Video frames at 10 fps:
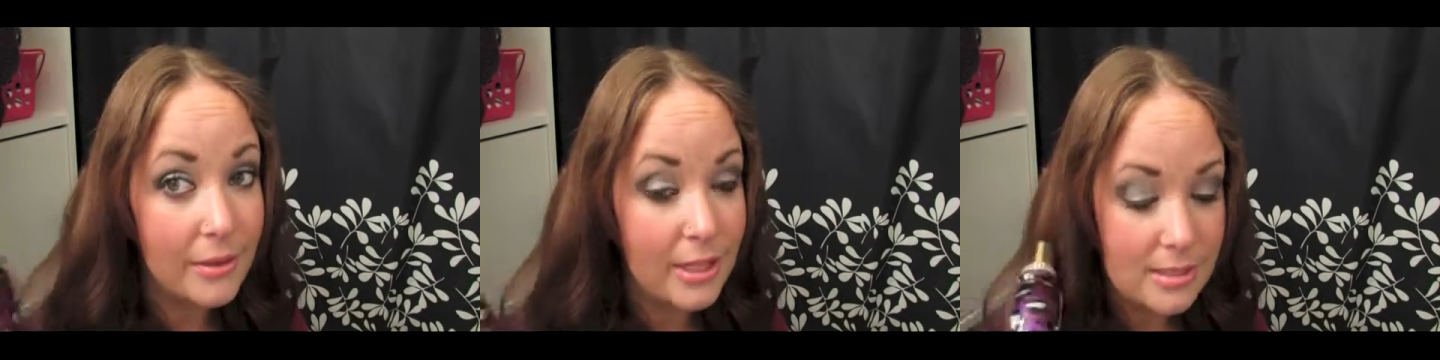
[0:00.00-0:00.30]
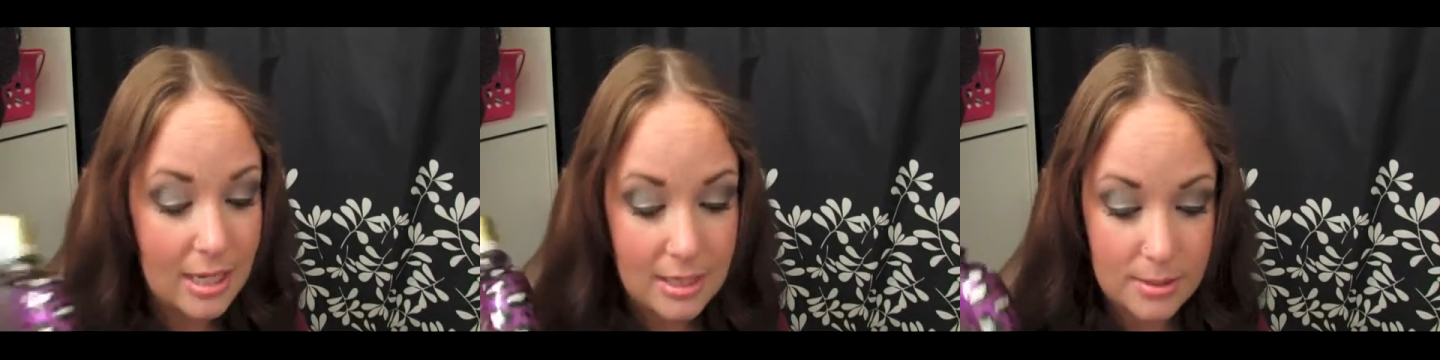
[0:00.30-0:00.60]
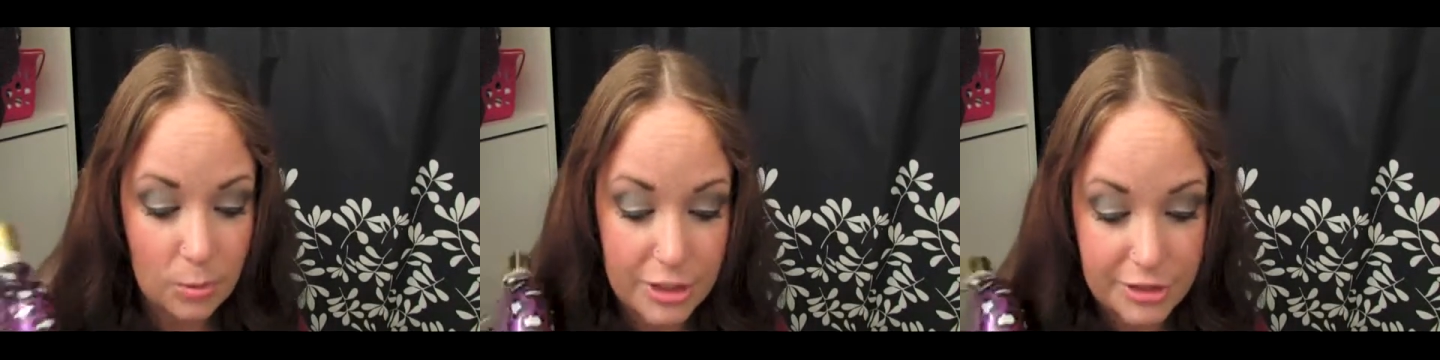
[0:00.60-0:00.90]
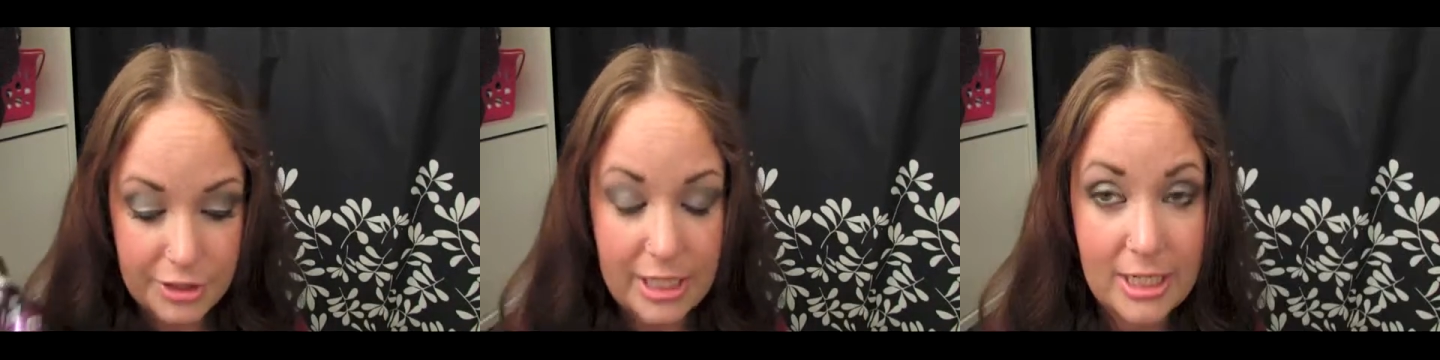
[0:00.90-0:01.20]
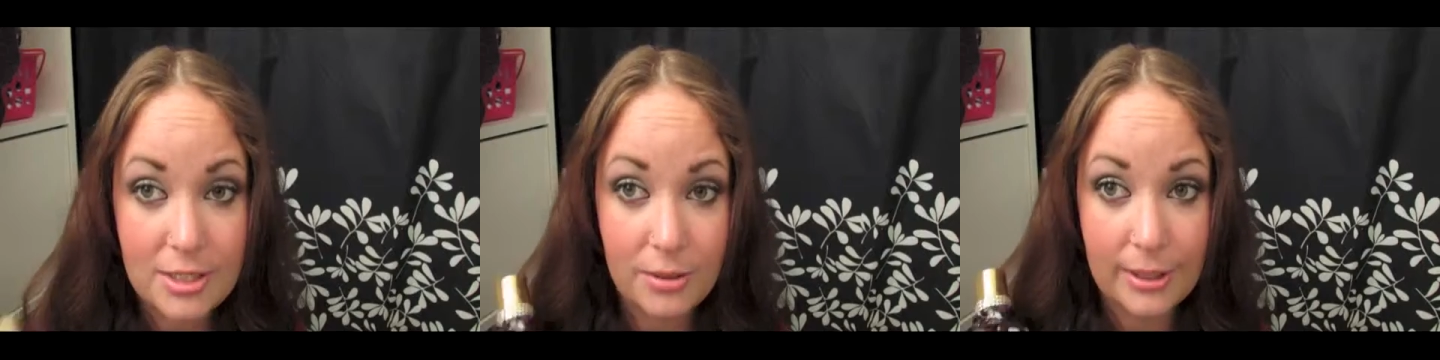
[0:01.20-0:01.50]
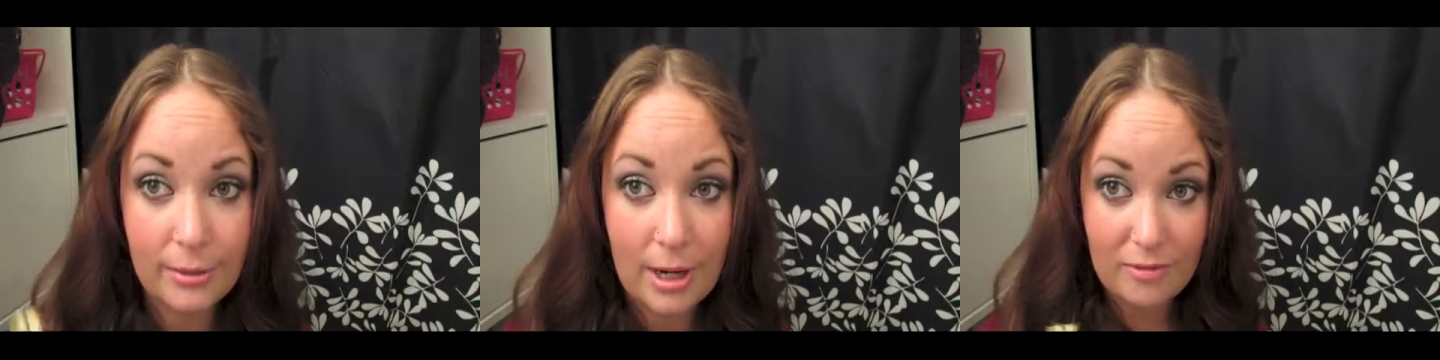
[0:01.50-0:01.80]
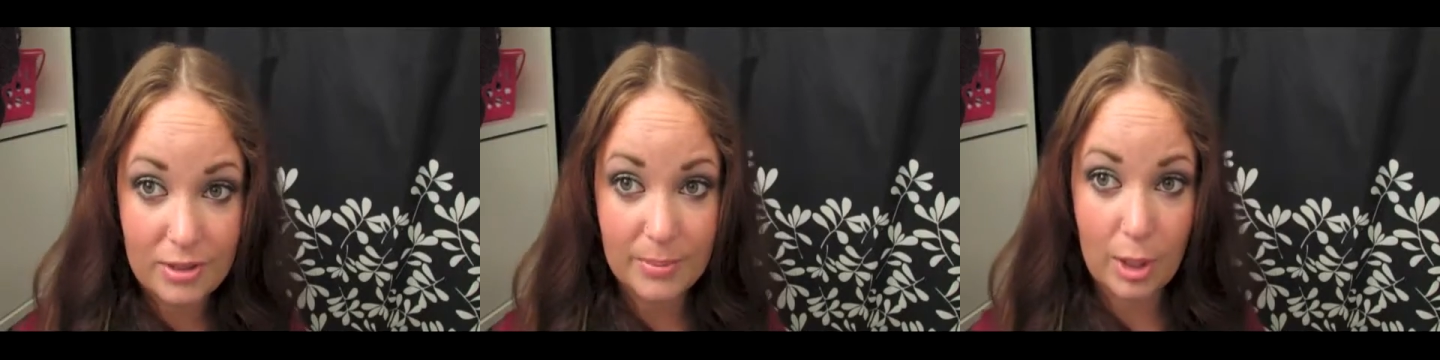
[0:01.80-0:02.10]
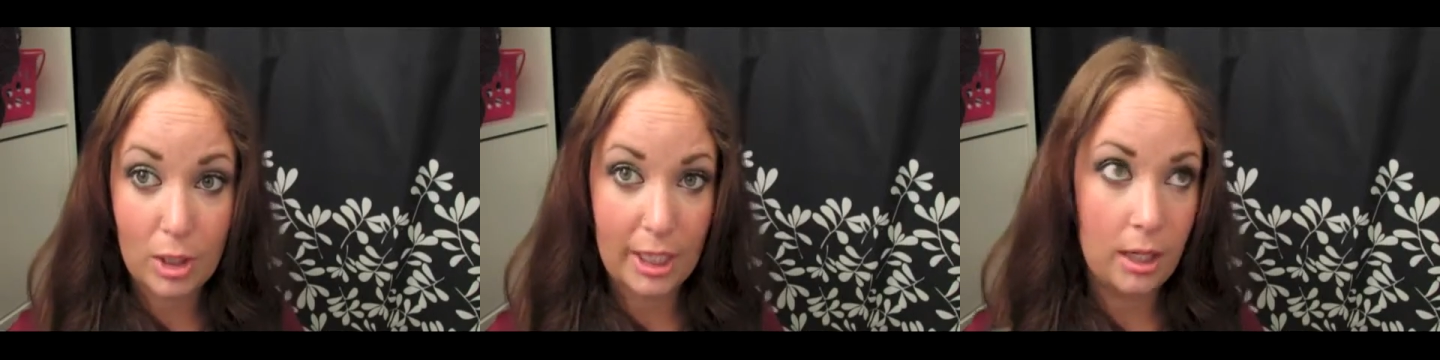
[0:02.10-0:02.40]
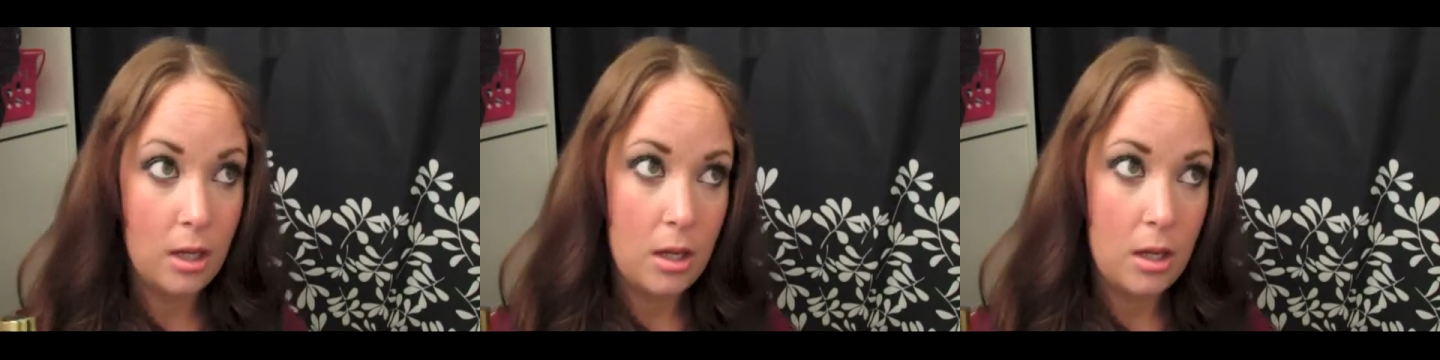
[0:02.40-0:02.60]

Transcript: This has the moisture in it, so I don't have to be all, like,